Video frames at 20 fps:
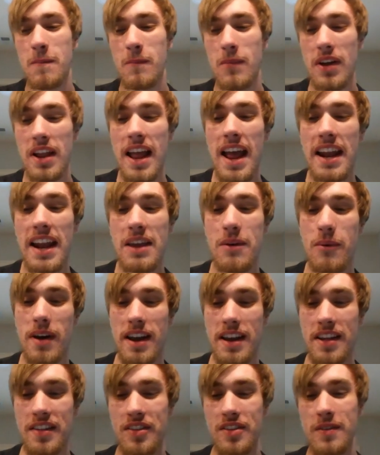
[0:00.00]
But
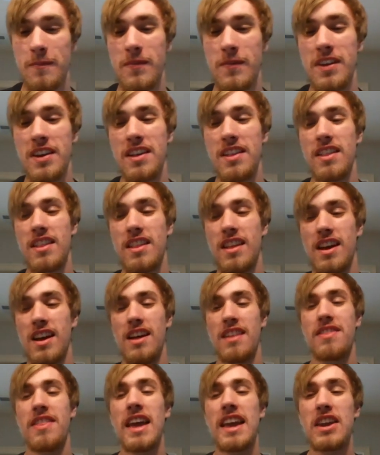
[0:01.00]
anyways,
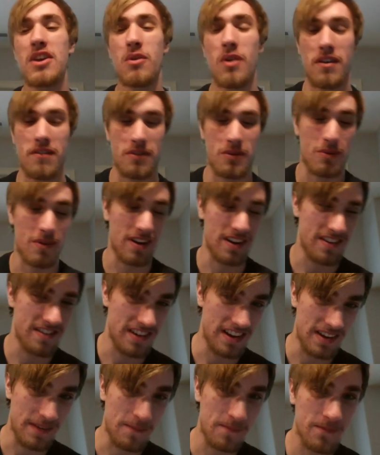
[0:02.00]
thank you all for
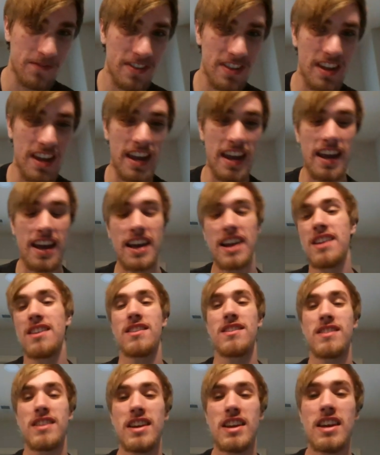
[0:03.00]
watching. And
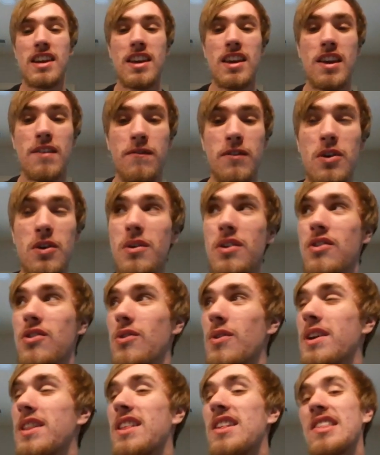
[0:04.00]
if you
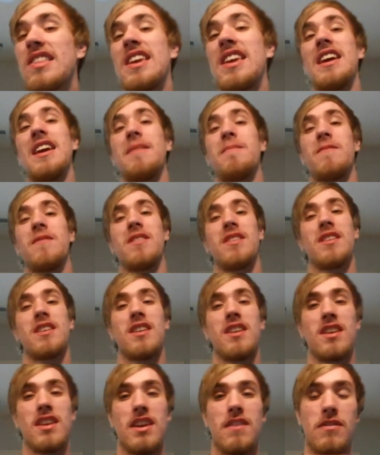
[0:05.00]
enjoyed this game,
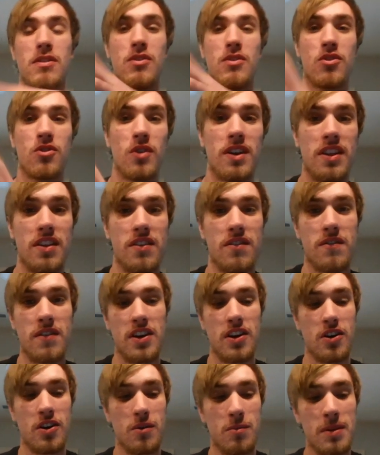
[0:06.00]
if you enjoyed this
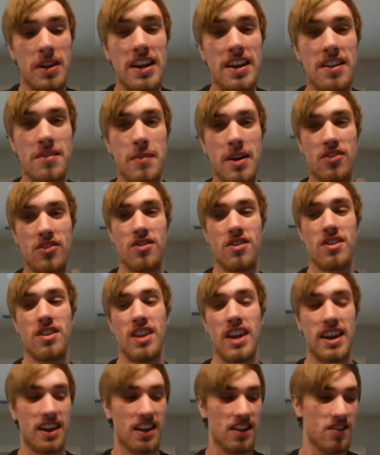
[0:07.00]
video, please make sure to
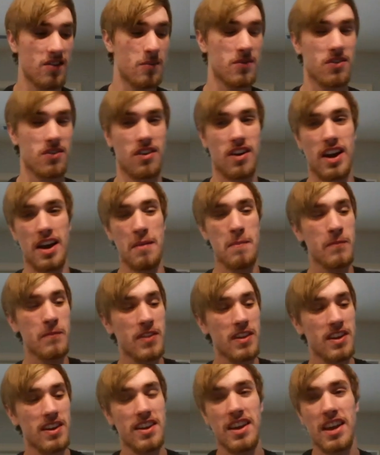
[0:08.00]
like and subscribe.
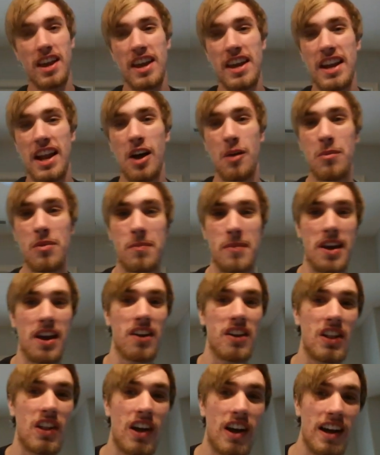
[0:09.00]
It helps me
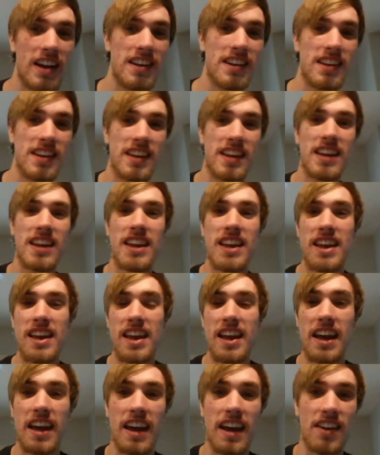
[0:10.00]
out a lot.
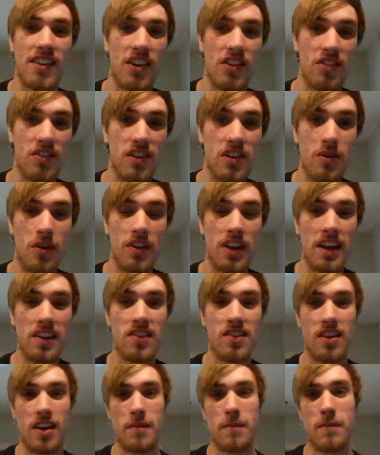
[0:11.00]
And I'll see you all
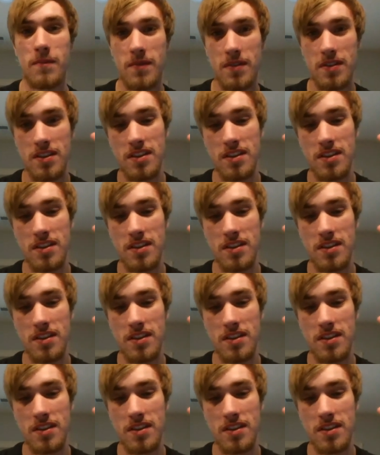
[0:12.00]
next time.